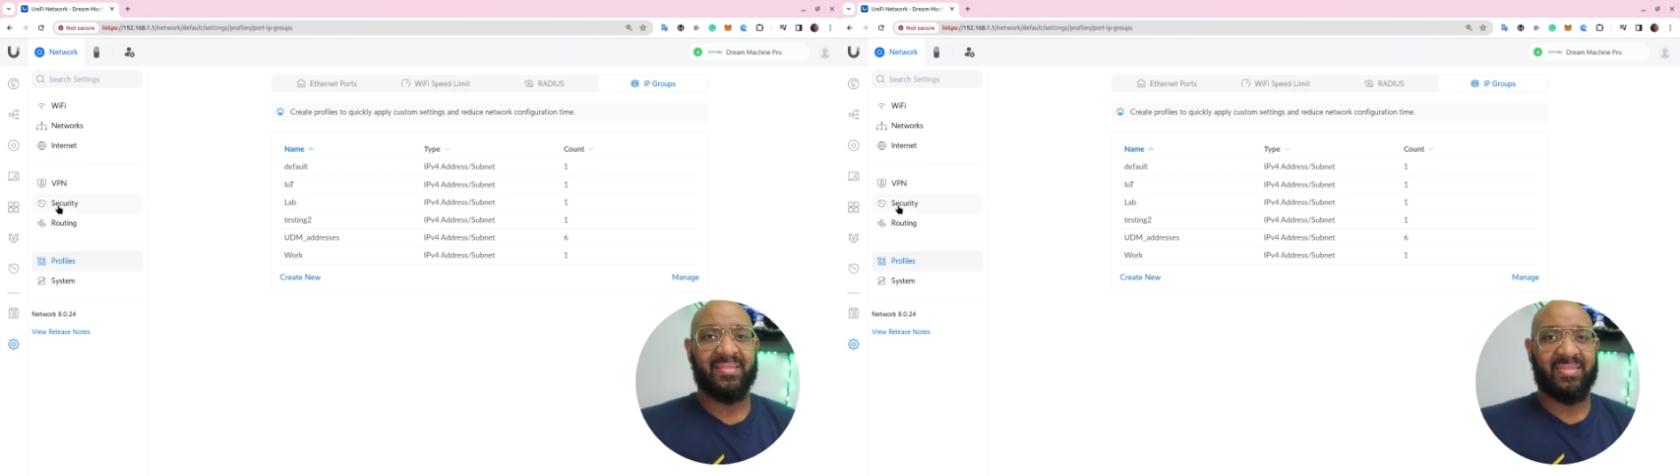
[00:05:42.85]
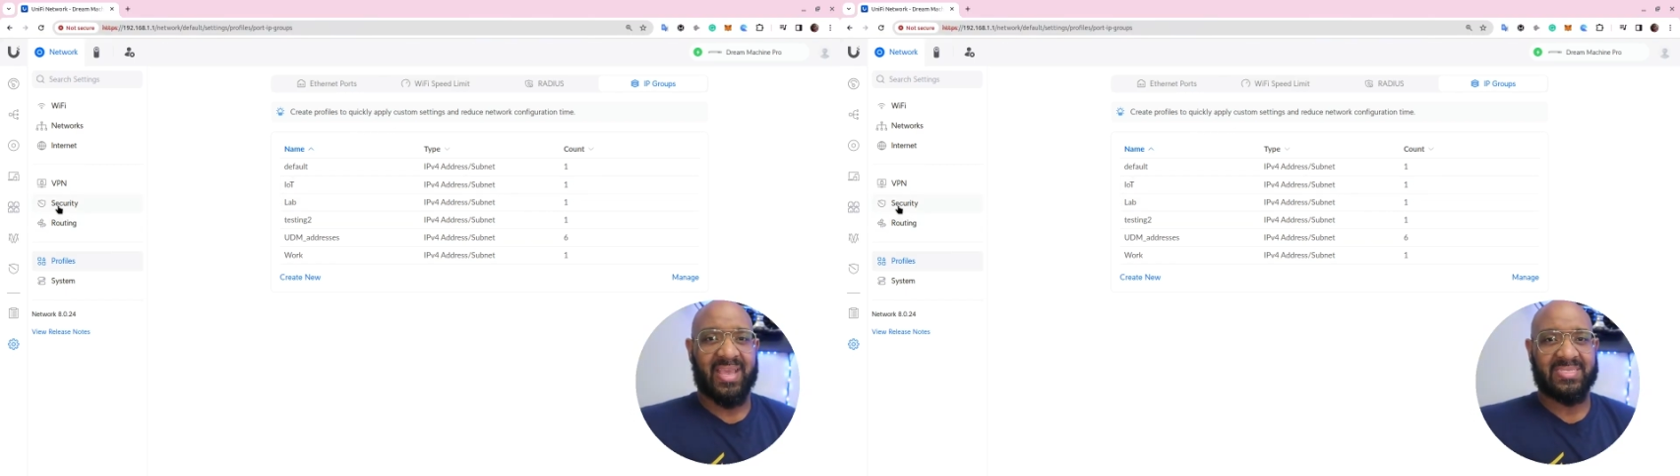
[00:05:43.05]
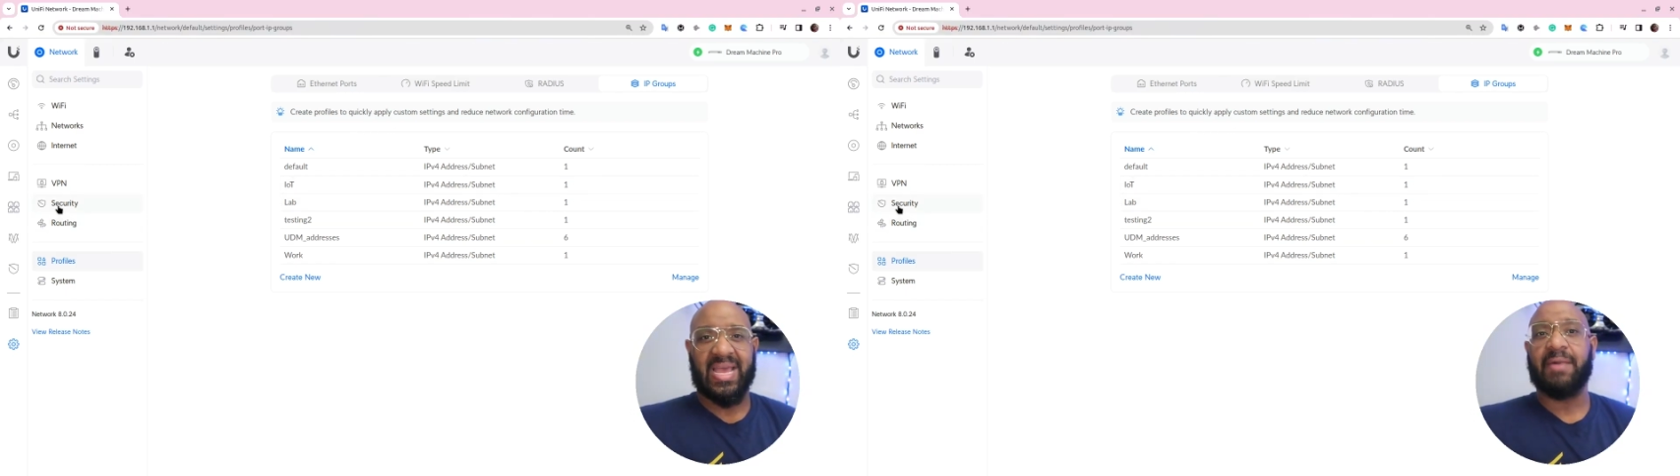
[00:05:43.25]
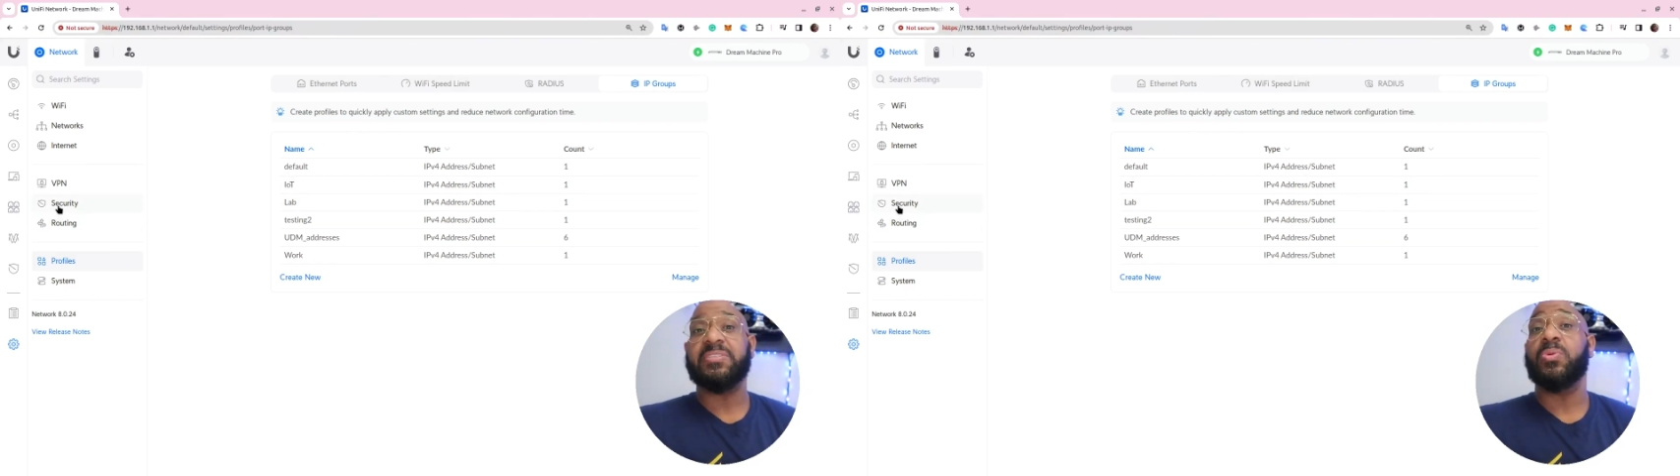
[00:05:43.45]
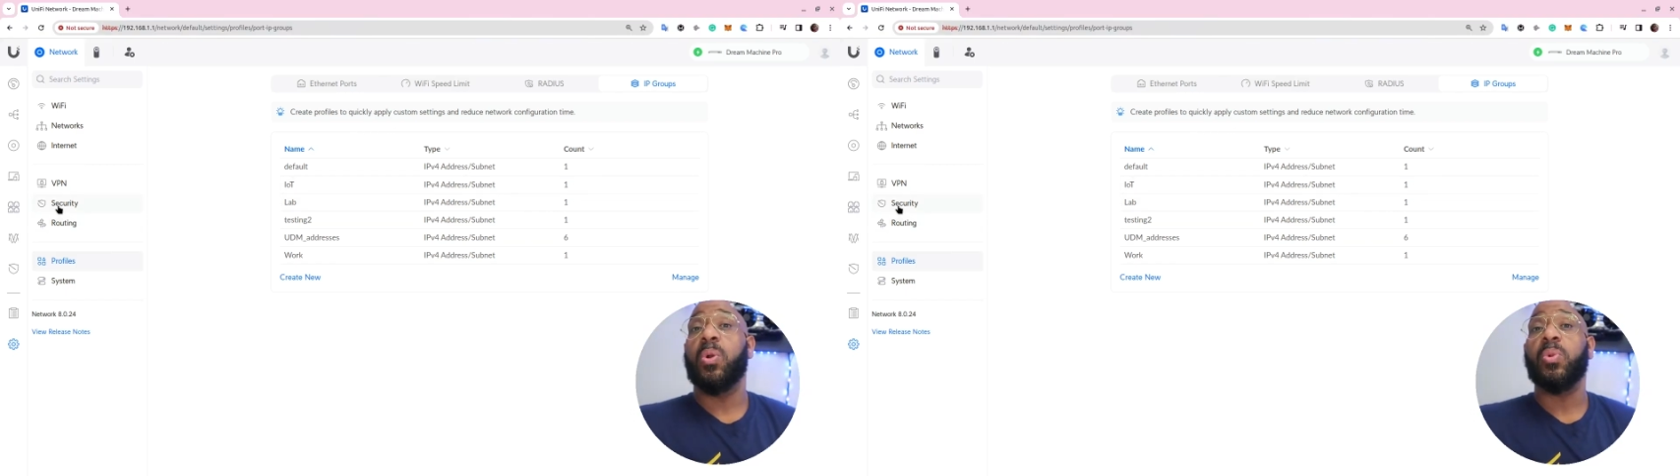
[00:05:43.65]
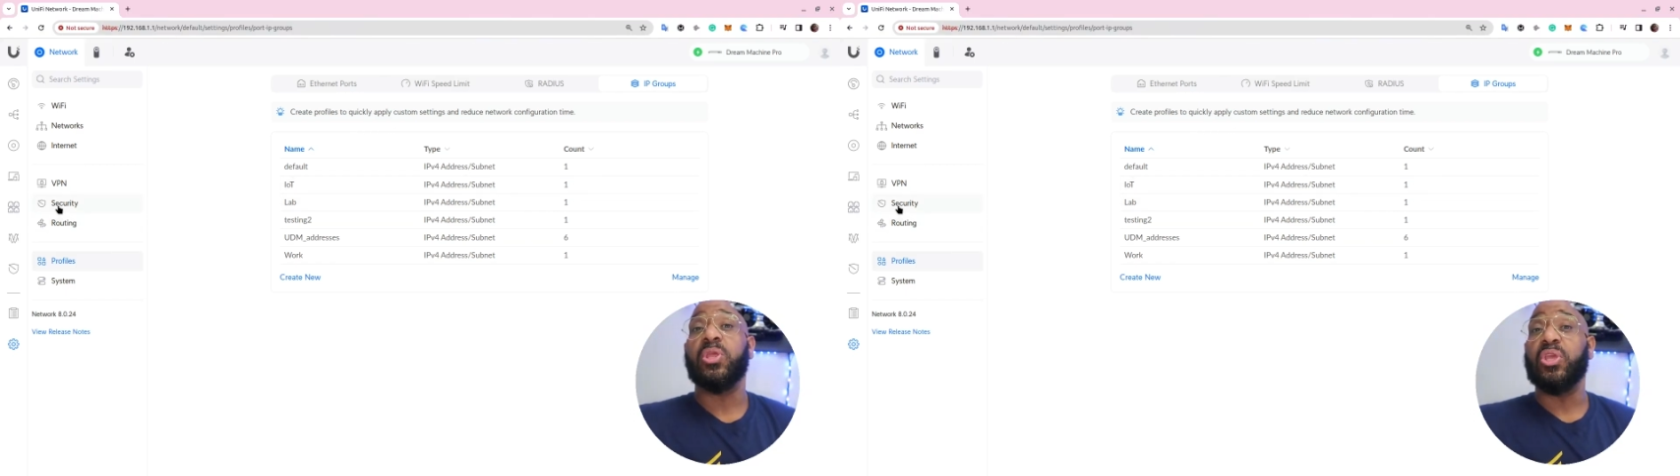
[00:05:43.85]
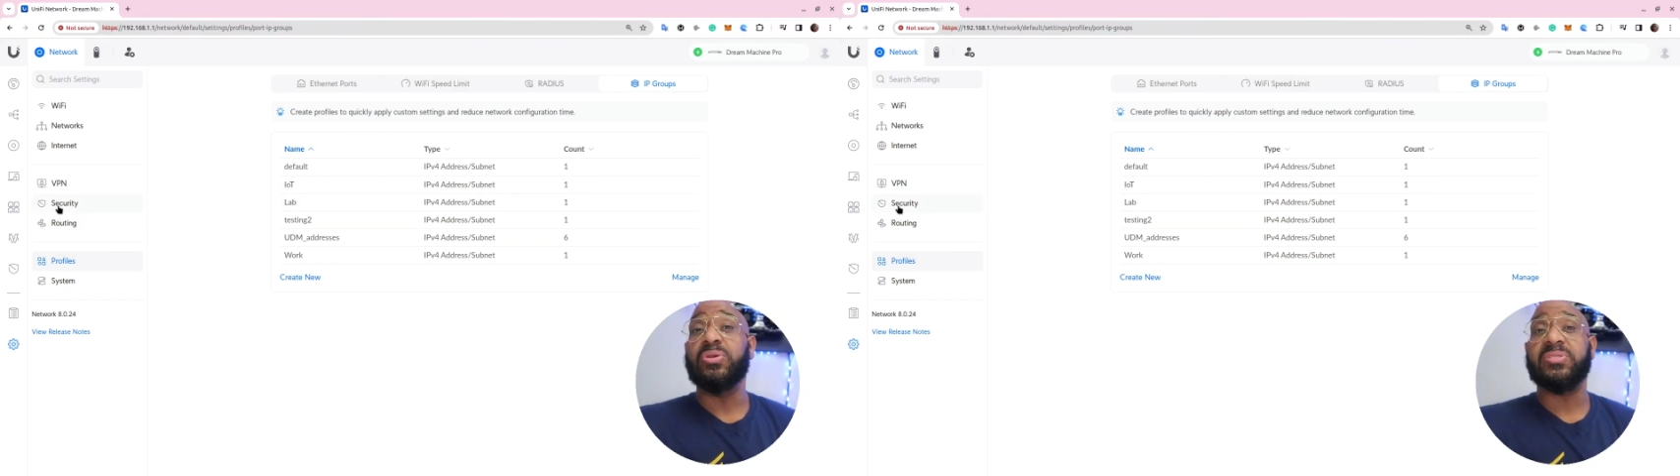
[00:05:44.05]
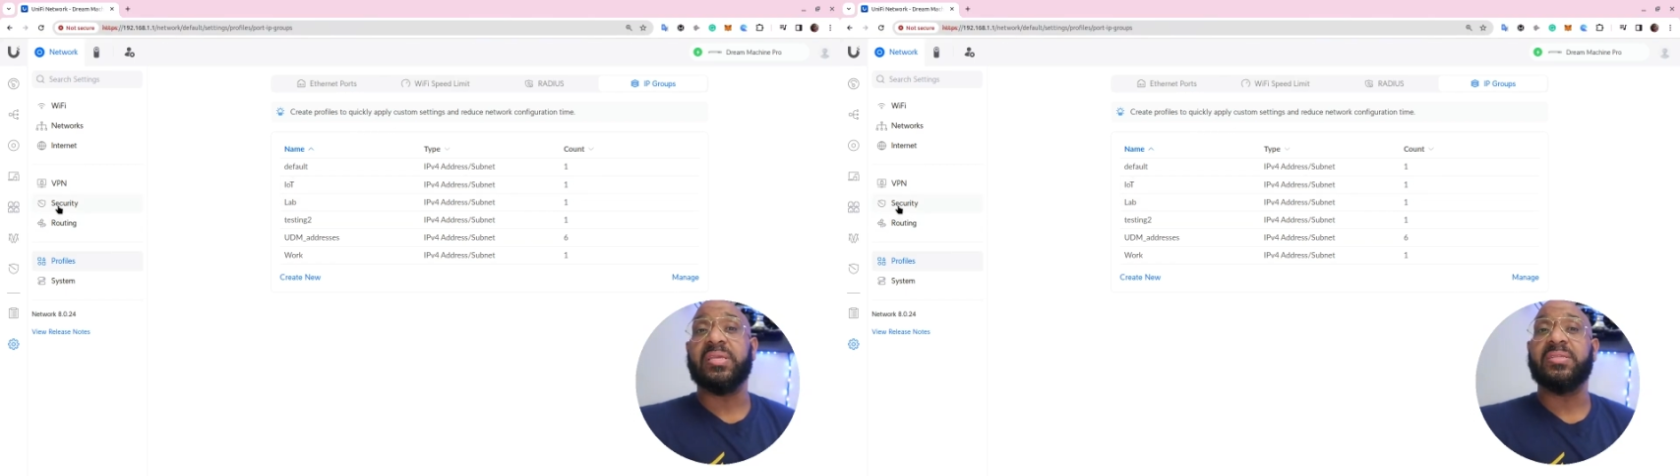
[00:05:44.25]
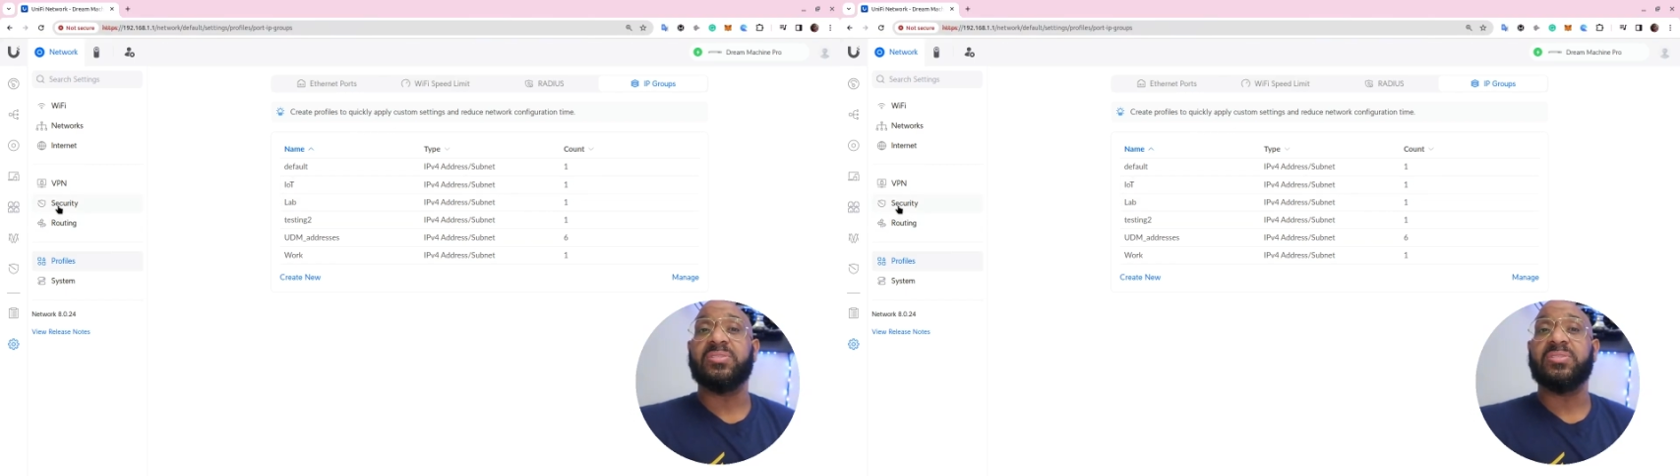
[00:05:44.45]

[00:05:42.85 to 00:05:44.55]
And that's obviously what we're